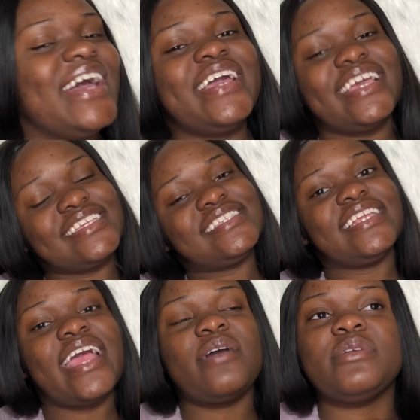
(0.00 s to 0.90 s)
Yes,
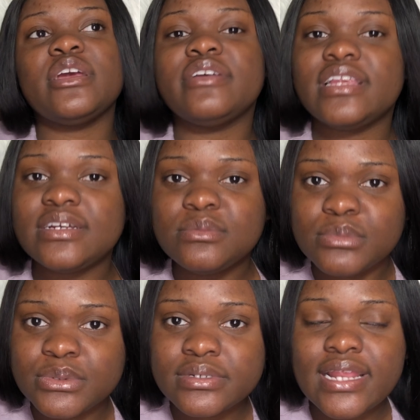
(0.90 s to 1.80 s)
today I'm in a really good
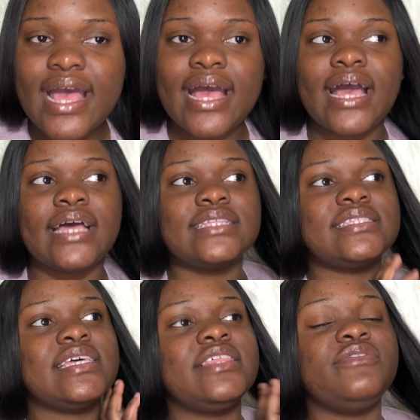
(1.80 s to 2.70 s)
mood, and
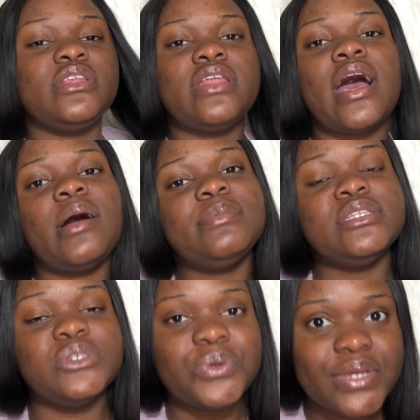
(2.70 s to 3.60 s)
the video that I'll be
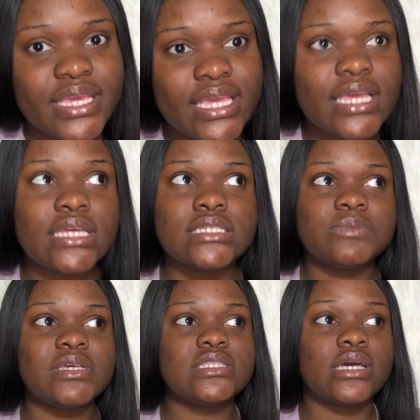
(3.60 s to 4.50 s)
doing is
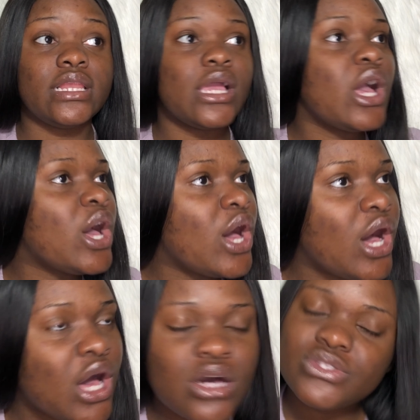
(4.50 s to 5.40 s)
basically
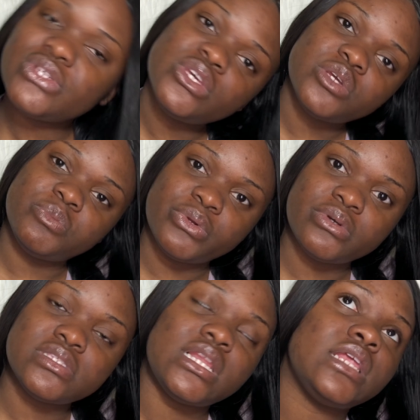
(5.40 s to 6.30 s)
how to do your
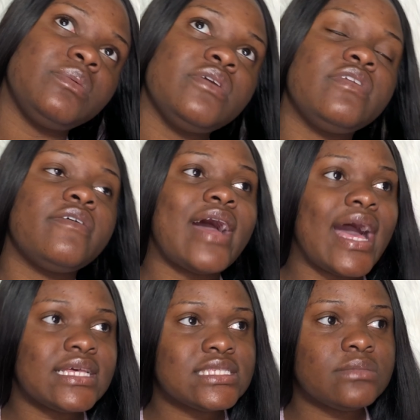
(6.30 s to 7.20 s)
brows. A lot of people have
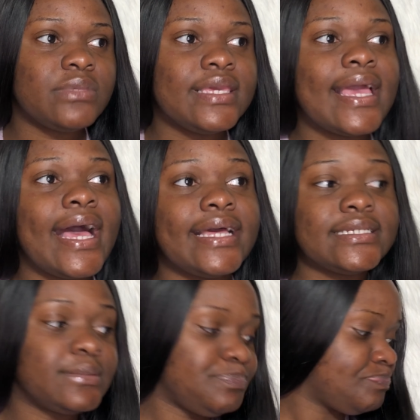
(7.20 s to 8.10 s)
asked me,
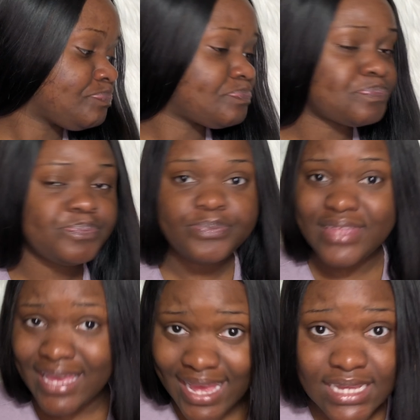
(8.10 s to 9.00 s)
and
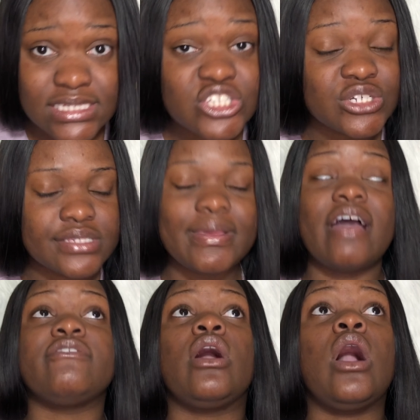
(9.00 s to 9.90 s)
guys, trust me,
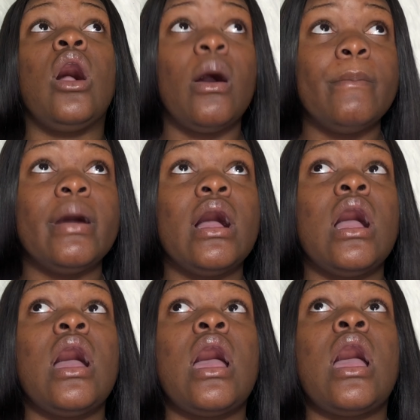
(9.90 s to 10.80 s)
I've come
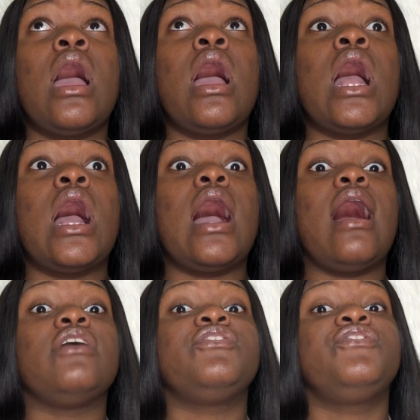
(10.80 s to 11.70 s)

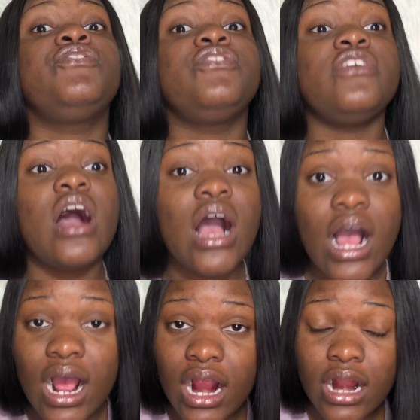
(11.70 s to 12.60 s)
a
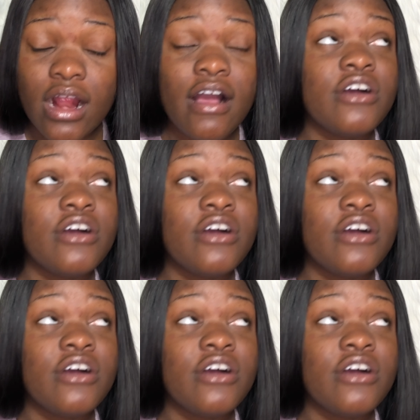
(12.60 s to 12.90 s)
far